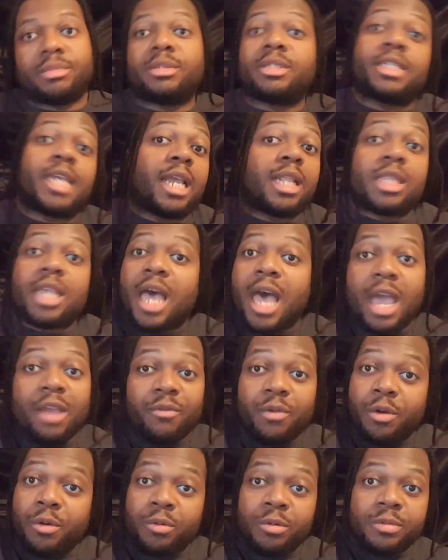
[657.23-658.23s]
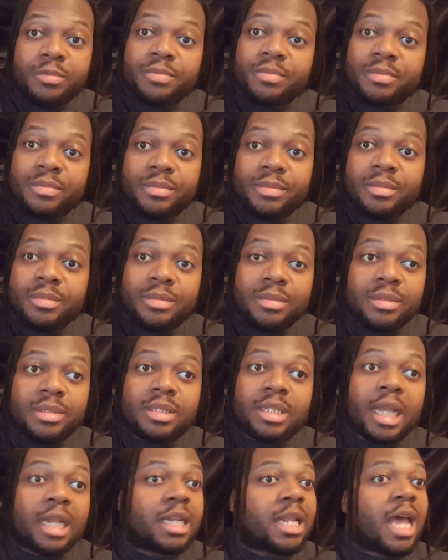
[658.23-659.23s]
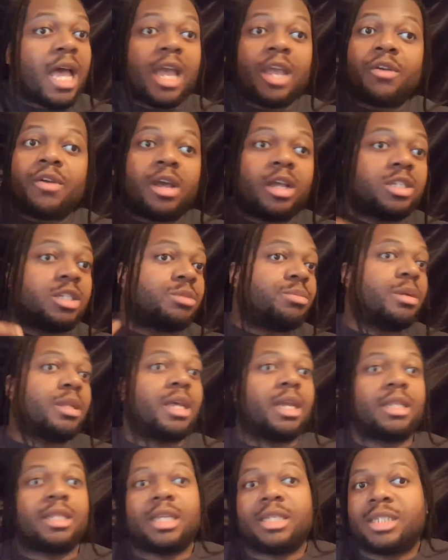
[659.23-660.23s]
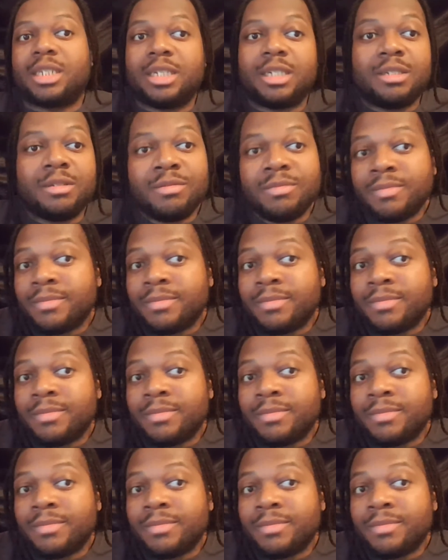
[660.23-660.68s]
take the high road. Take the high ground and just be like, listen,